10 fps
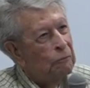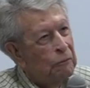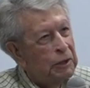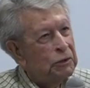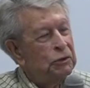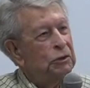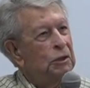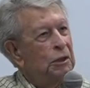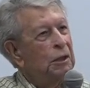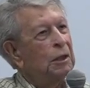which
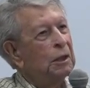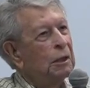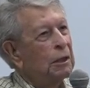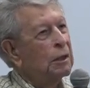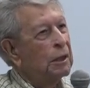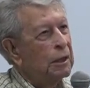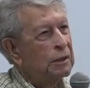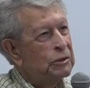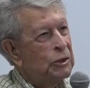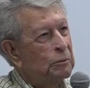
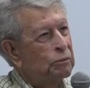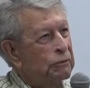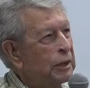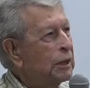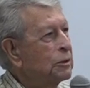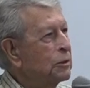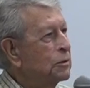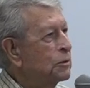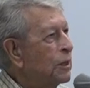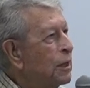is a pretty
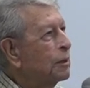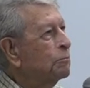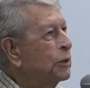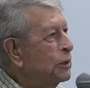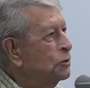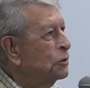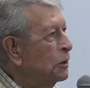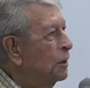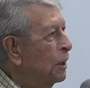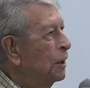stark
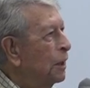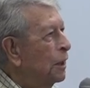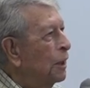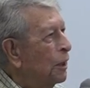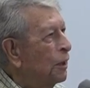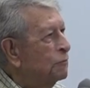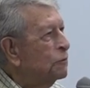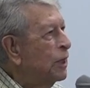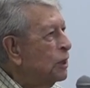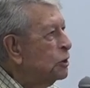picture of
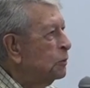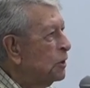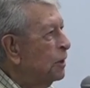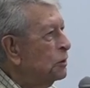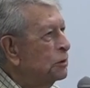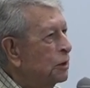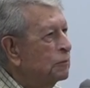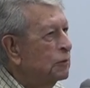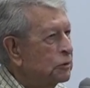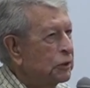transportation in
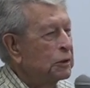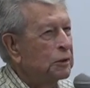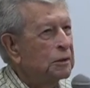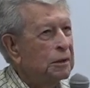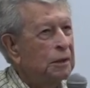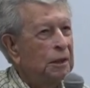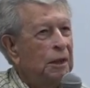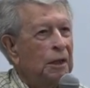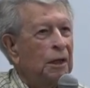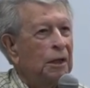Virginia.
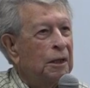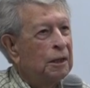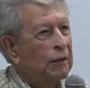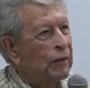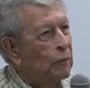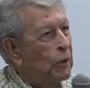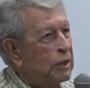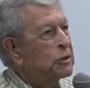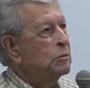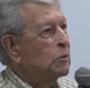Uh, there
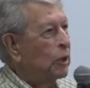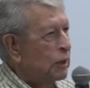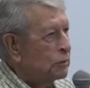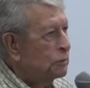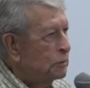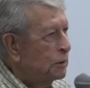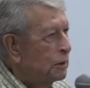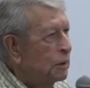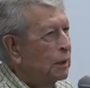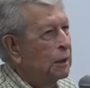wasn't much.
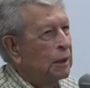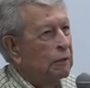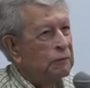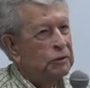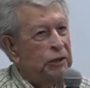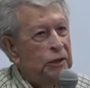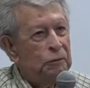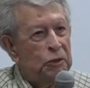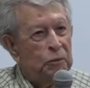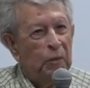Virginia
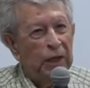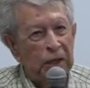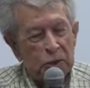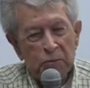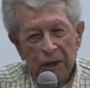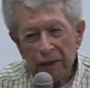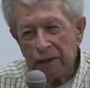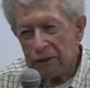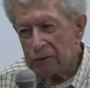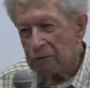was blessed by
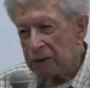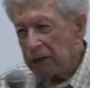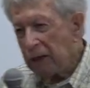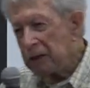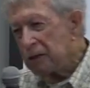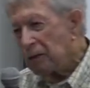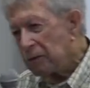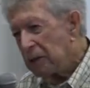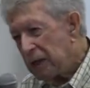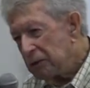our creator
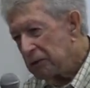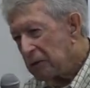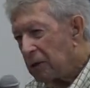or nature